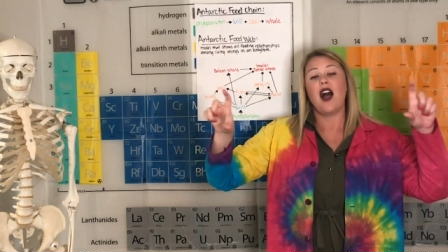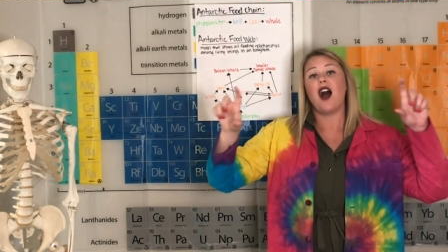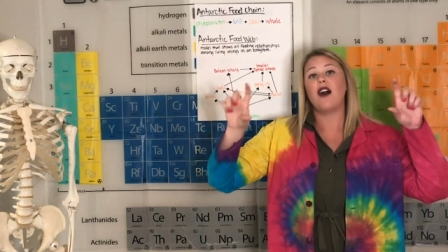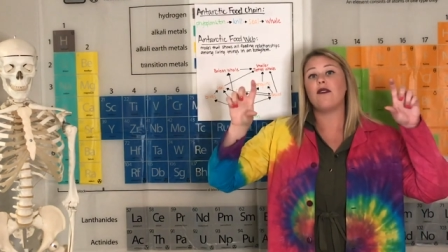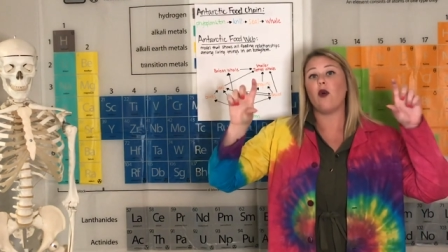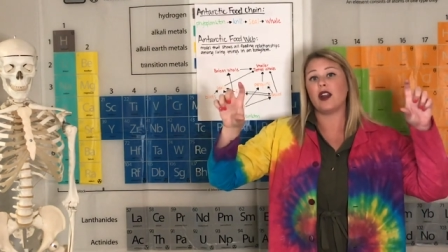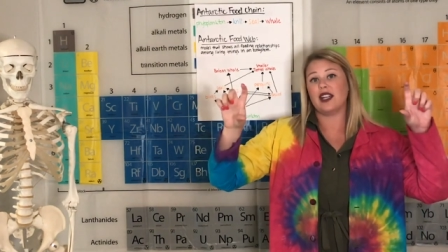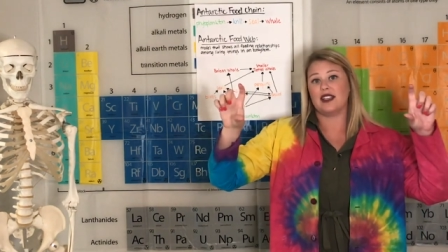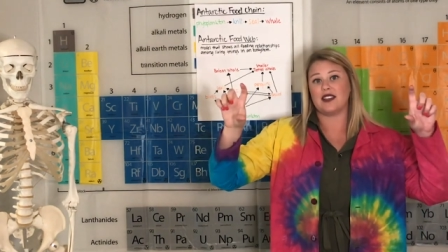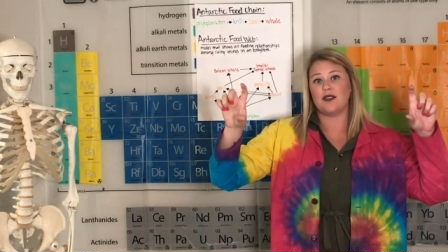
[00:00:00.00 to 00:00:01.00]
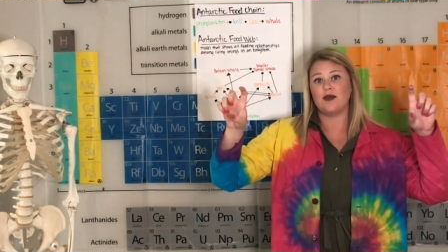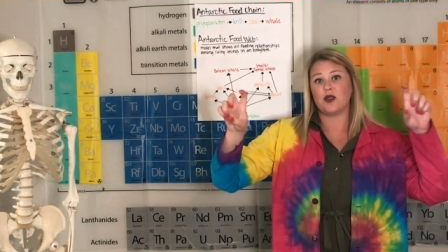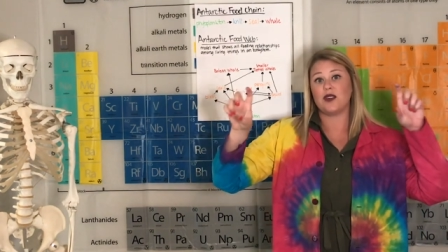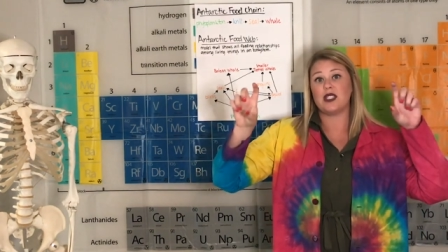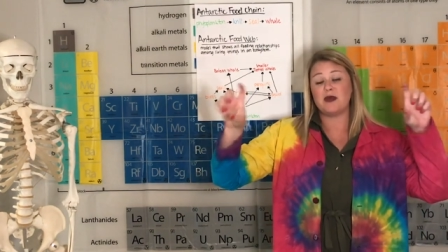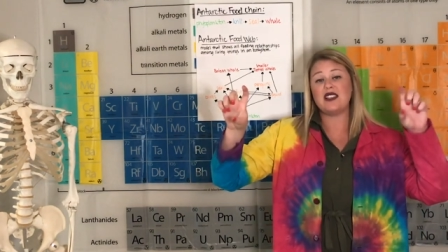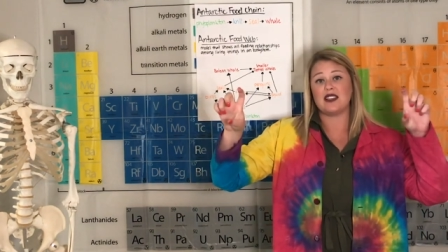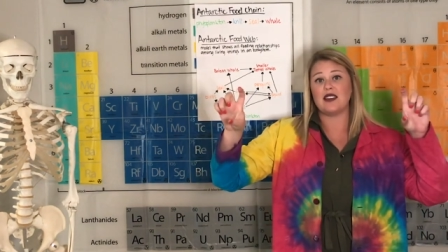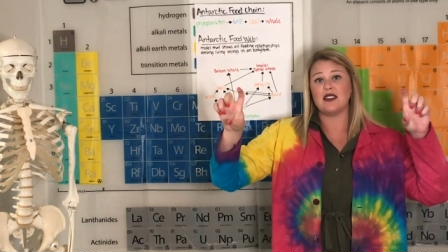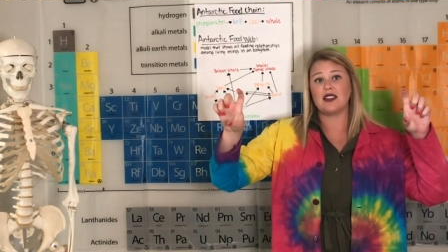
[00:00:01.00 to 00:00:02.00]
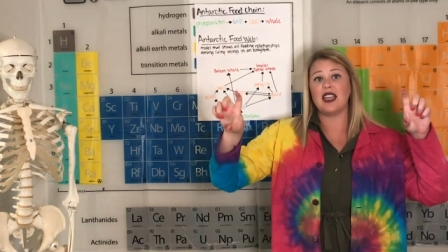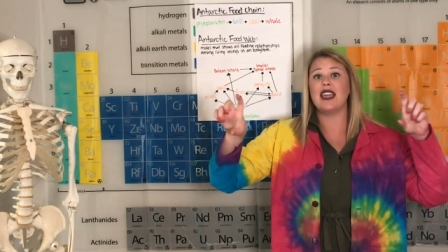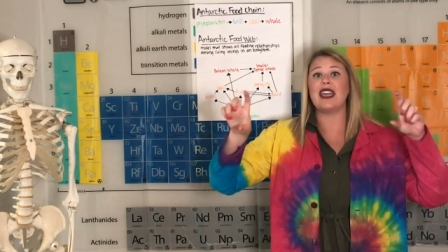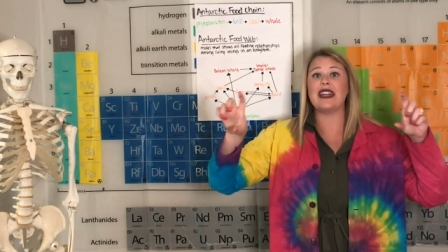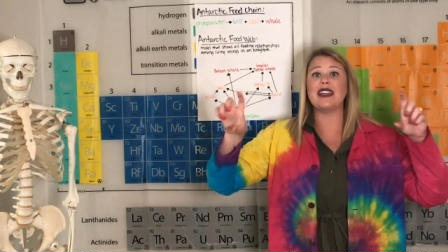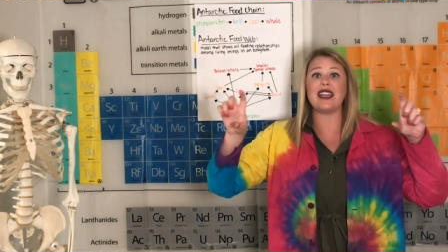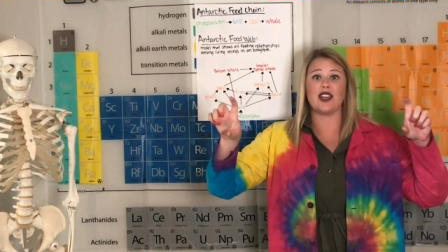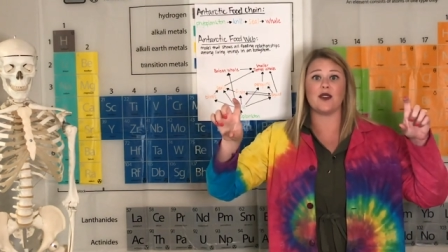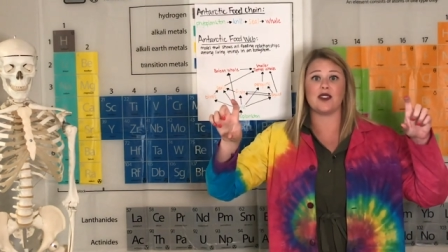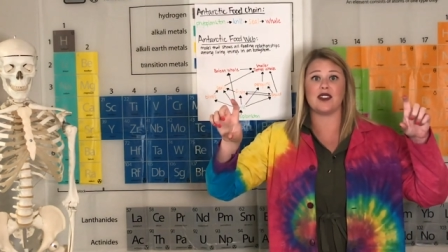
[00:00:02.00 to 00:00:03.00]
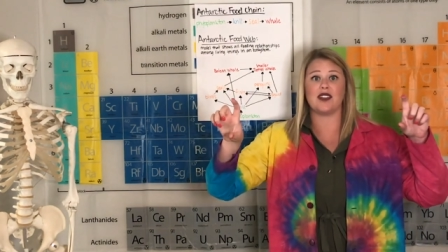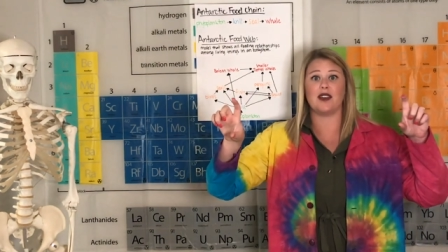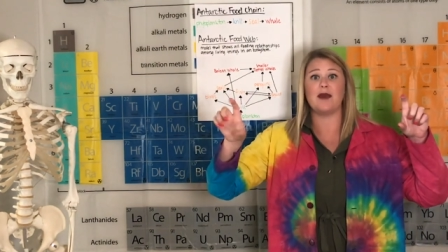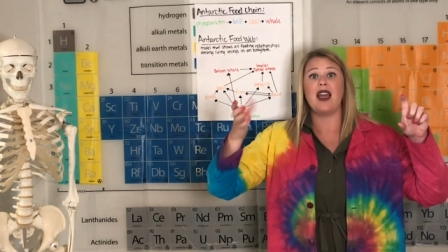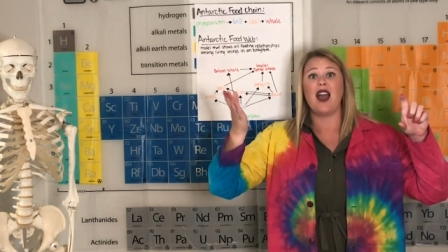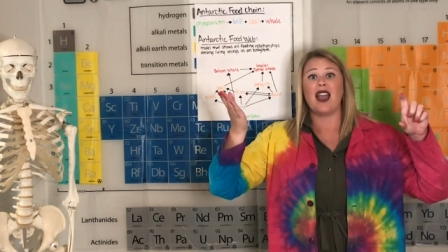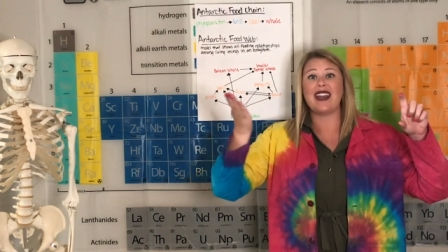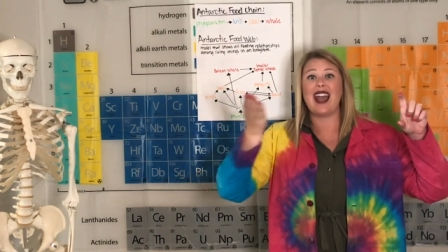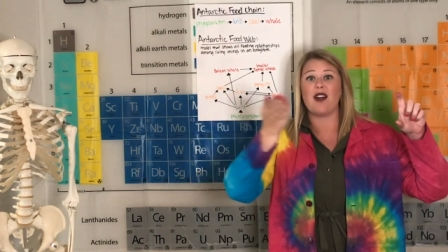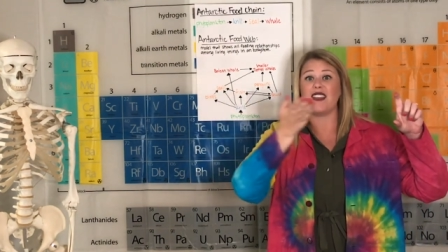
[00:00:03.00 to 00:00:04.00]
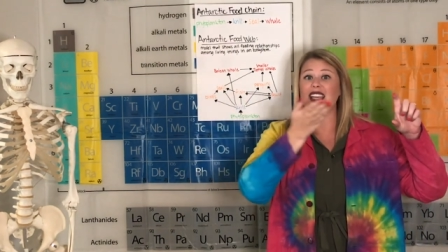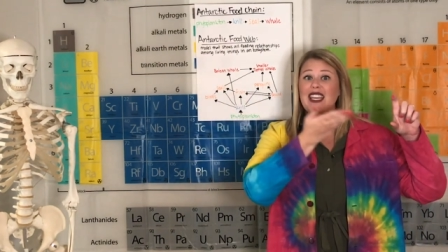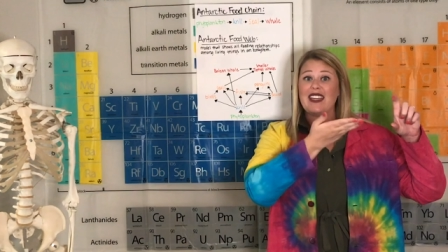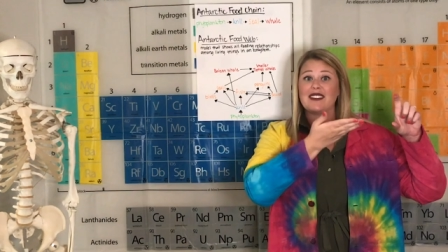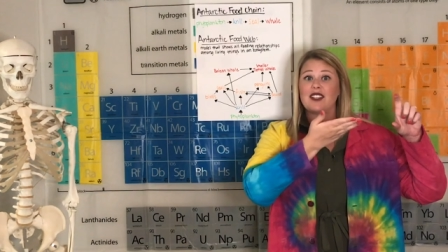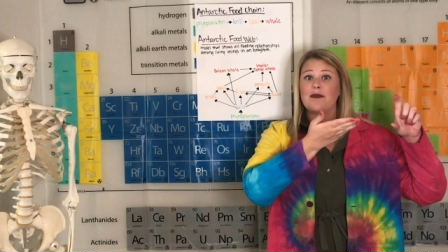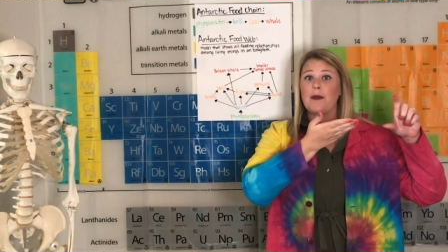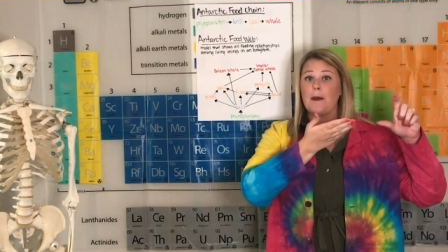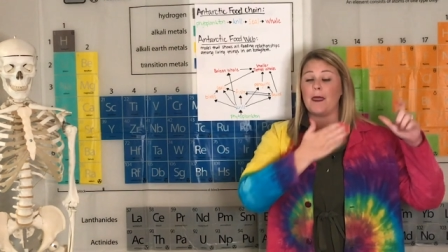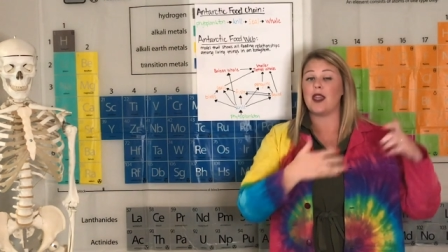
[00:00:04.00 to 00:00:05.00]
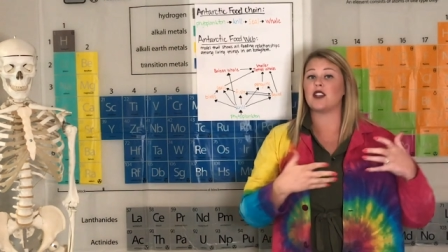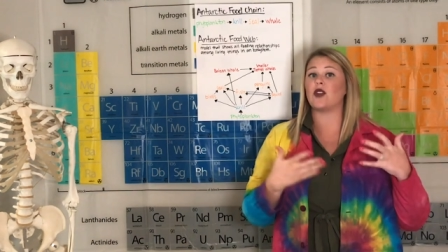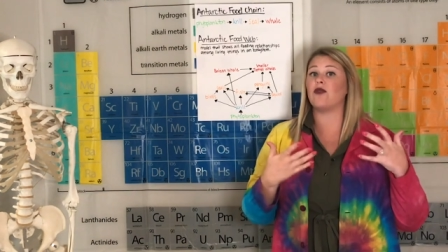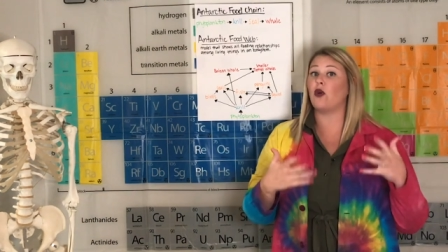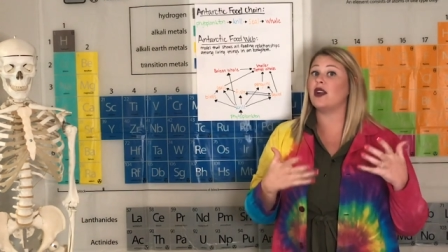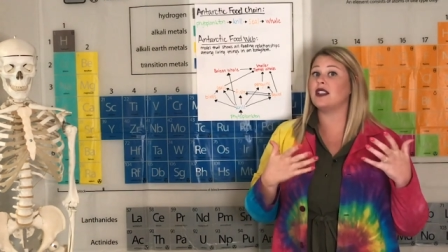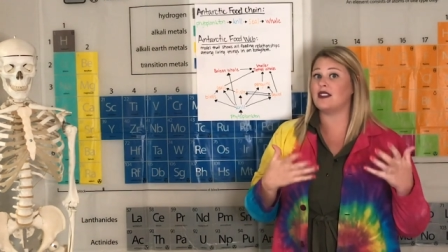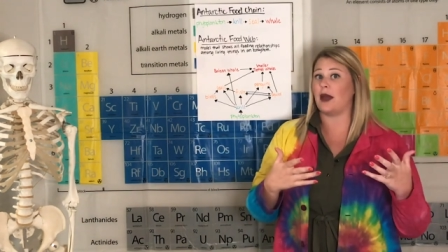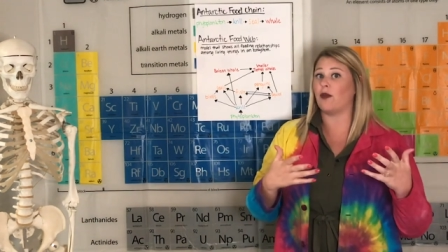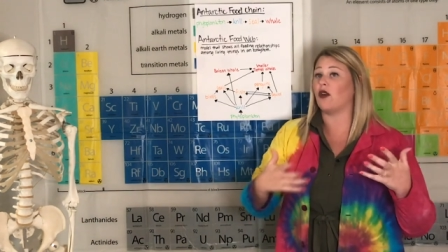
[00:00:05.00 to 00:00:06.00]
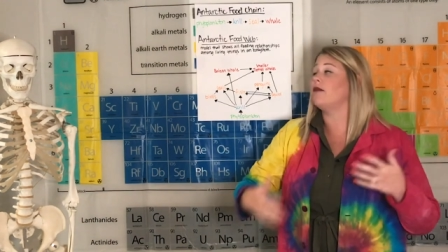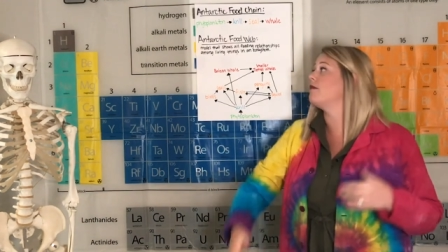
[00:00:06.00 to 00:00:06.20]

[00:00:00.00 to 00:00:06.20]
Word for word: of organisms or species in an ecosystem and how they eat. So for example,